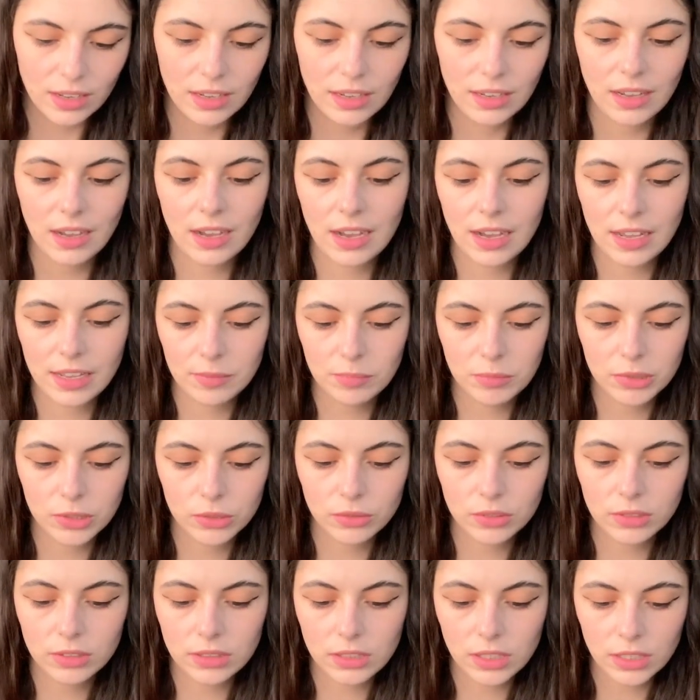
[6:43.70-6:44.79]
Ai meu
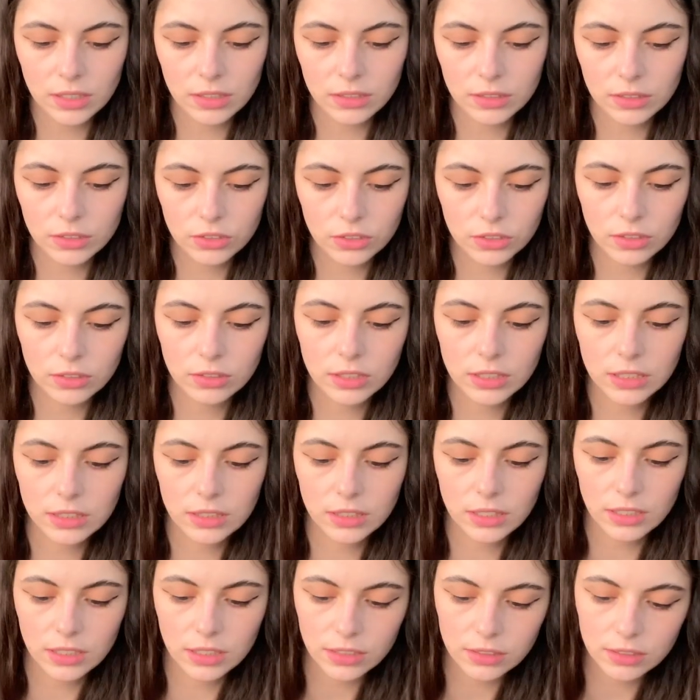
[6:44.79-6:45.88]
Deus, look at
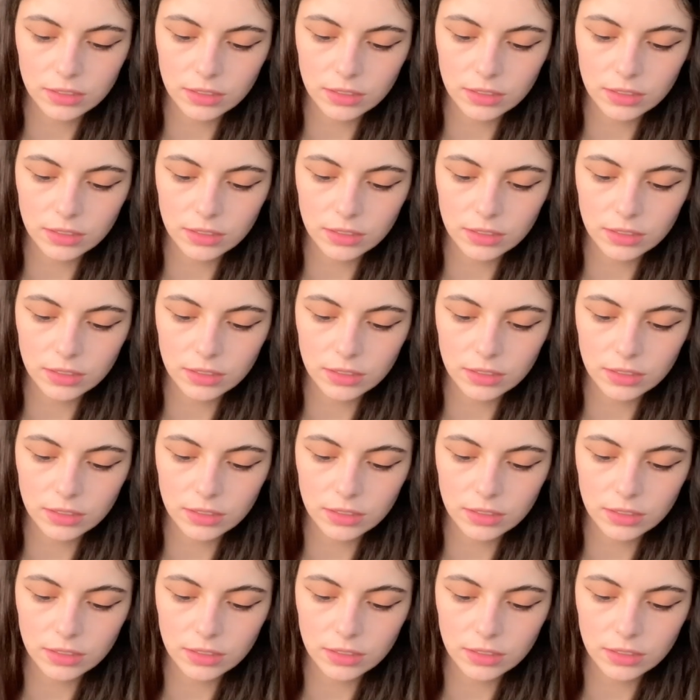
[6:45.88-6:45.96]
this.